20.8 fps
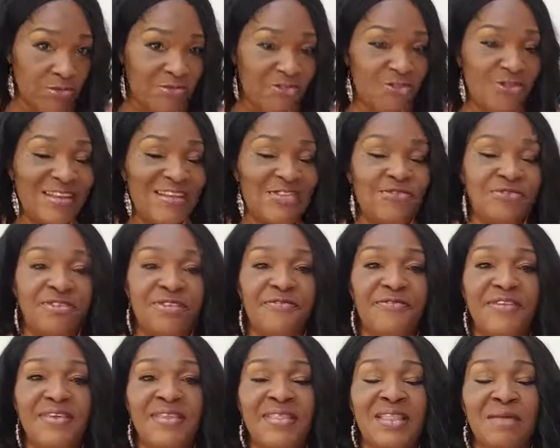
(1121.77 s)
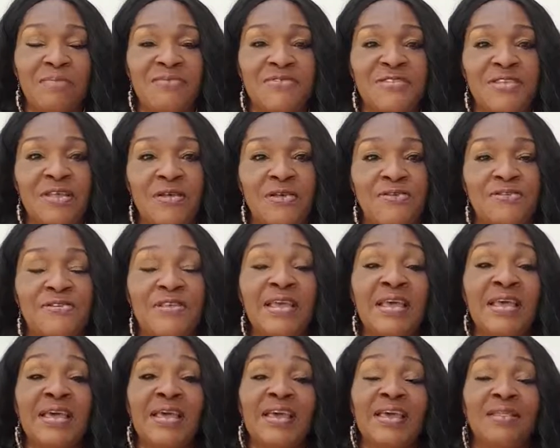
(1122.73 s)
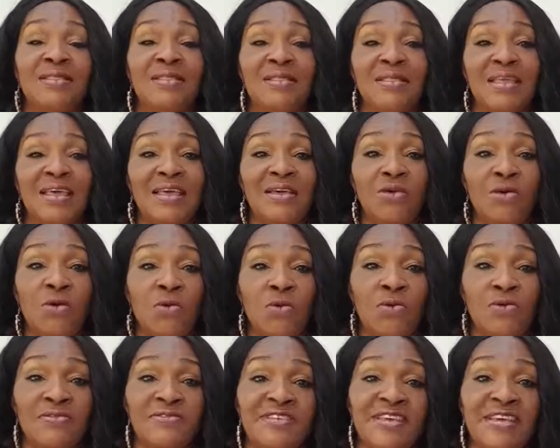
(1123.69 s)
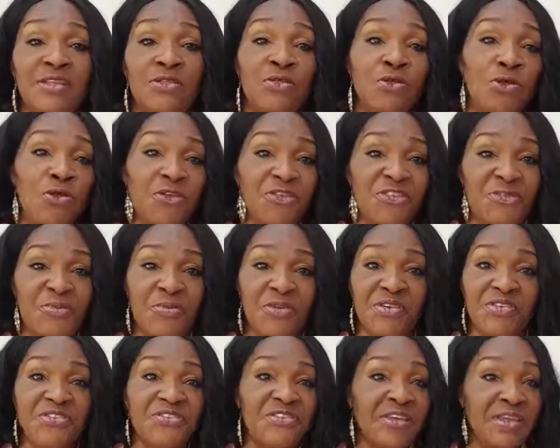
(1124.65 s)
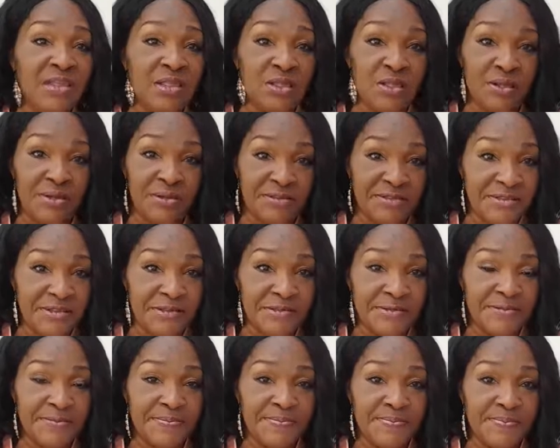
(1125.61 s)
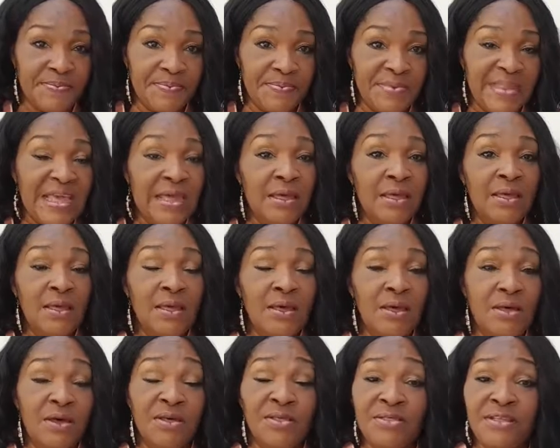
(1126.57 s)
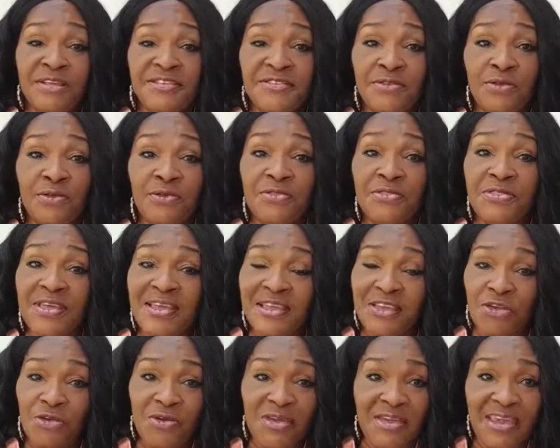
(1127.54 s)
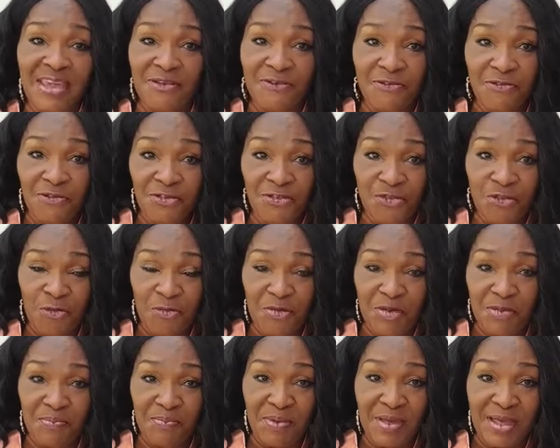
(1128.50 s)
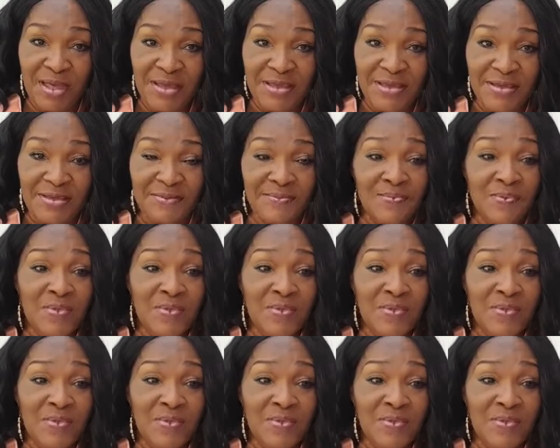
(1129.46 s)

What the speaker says: try to defend themselves in the court in Oxbridge in London. On this note, thank you again for stopping by.